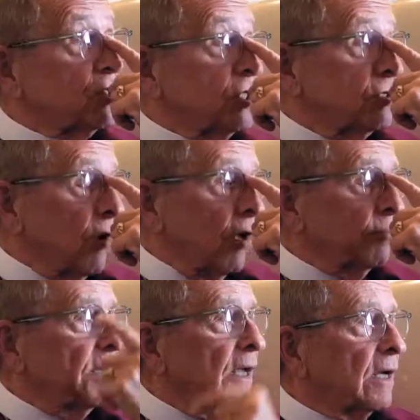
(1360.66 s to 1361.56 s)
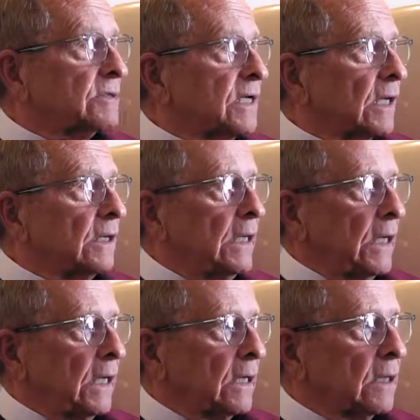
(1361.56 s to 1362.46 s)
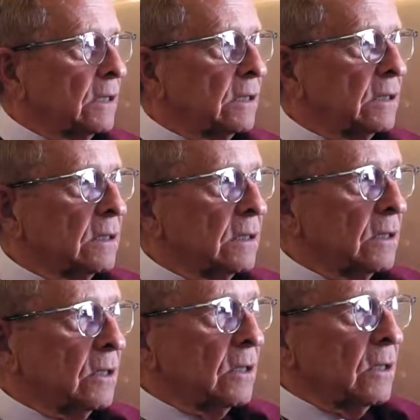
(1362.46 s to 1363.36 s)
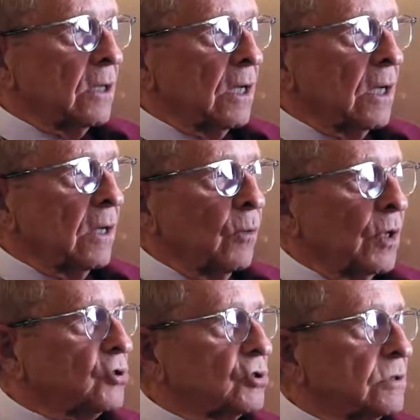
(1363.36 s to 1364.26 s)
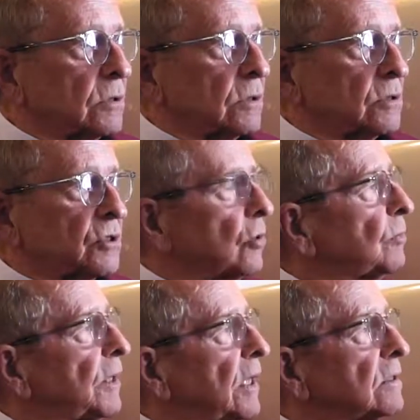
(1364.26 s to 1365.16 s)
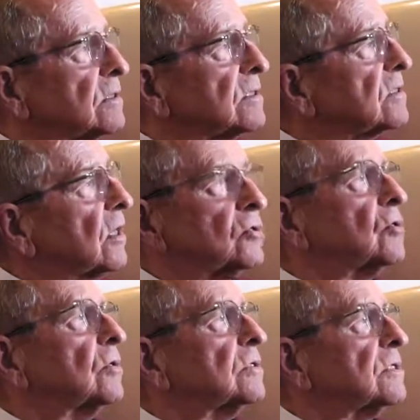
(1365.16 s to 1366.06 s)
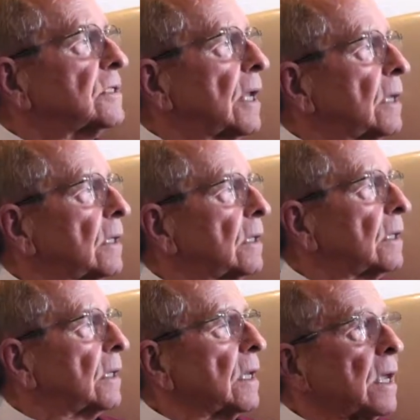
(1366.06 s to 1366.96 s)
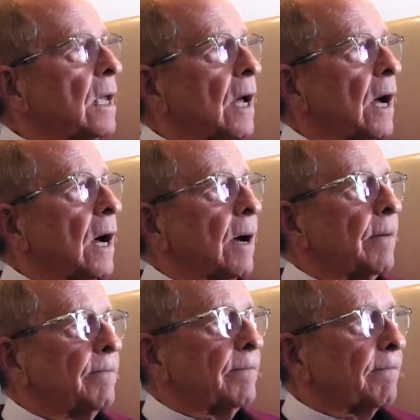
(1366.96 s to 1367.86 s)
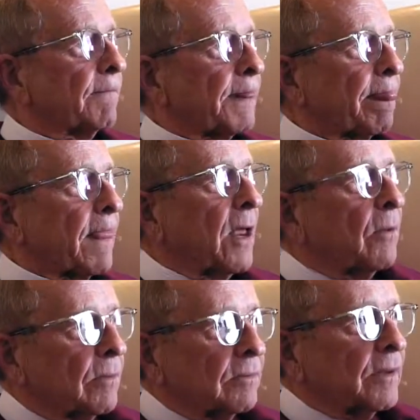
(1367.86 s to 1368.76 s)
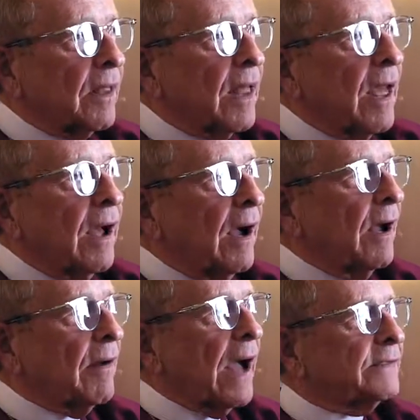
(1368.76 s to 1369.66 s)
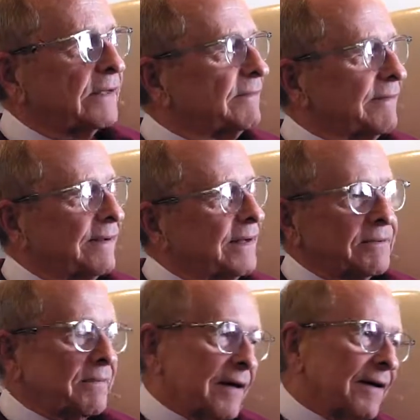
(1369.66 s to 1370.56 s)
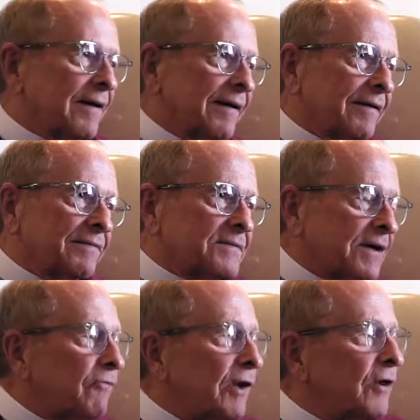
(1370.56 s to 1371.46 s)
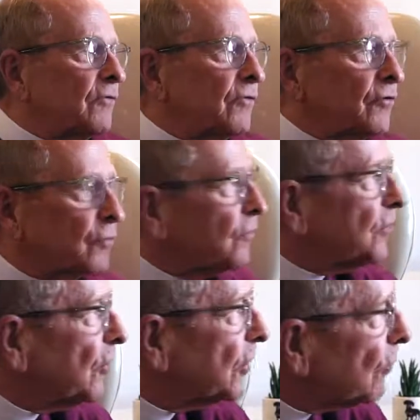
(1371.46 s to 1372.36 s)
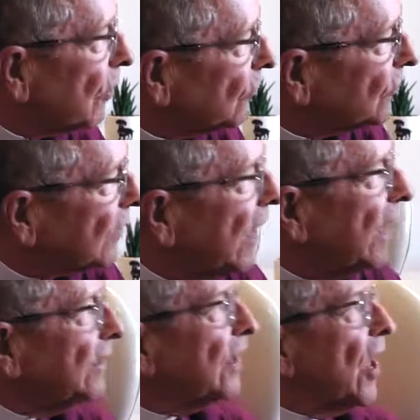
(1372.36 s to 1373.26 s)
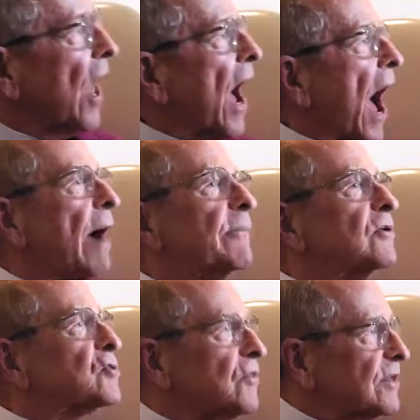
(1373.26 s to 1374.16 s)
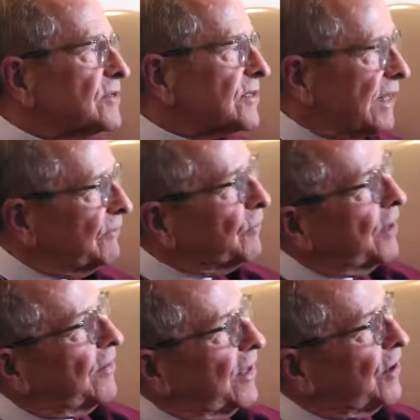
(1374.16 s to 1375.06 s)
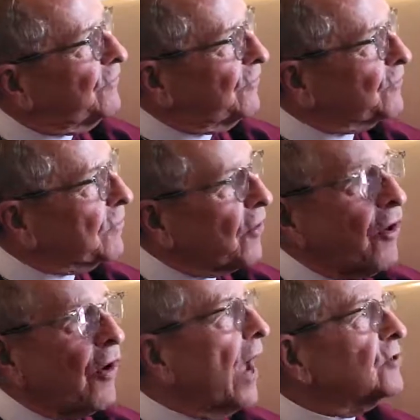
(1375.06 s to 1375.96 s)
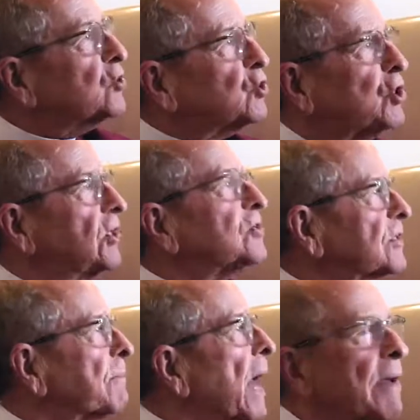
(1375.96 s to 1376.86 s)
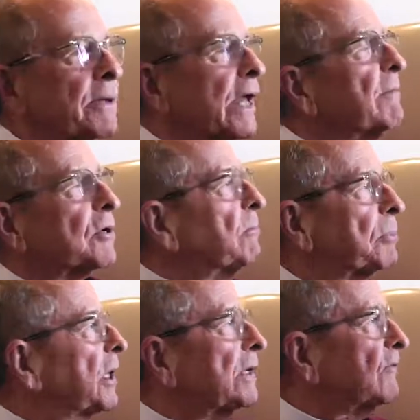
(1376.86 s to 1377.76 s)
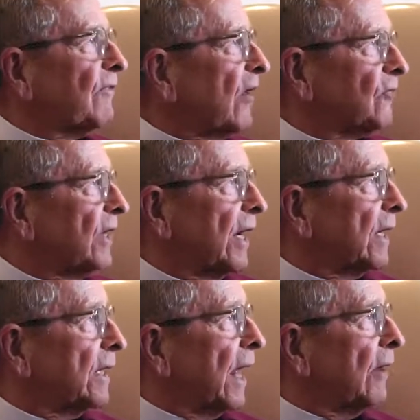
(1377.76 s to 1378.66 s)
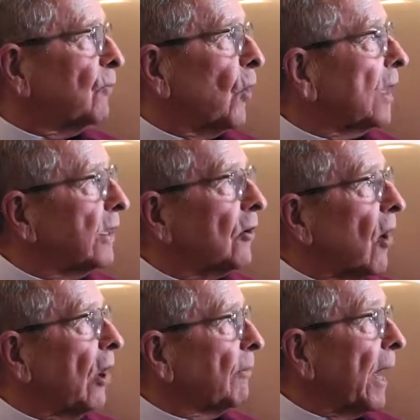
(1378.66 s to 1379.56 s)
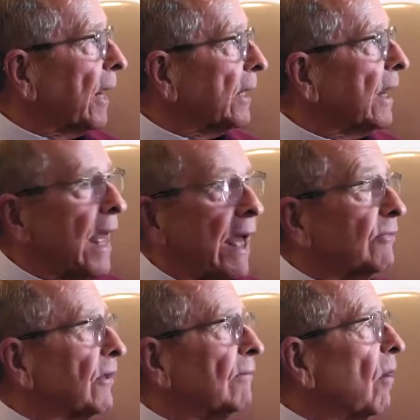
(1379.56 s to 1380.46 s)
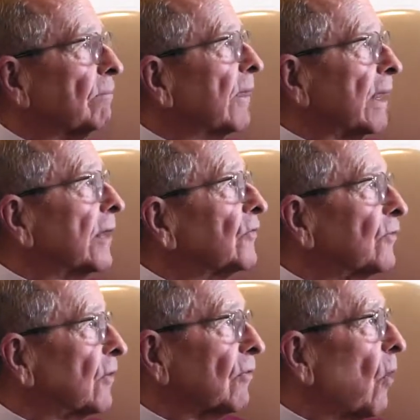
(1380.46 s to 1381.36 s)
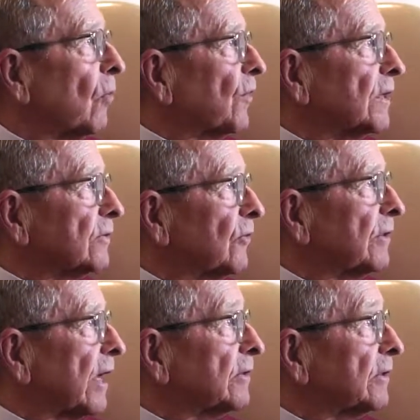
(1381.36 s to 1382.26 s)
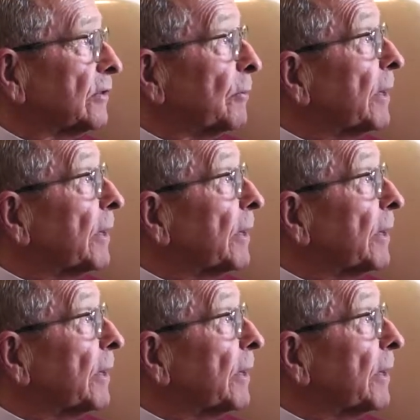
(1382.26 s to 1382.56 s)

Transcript: taught me a technique which stood me in such good stead. Um, you know, uh, I did uh, uh, several interviews with Terry Gross, and I mentioned this in one of the interviews with her, and she just became completely fascinated and wanted to hear all about it. And the interview, the whole thing turned out to be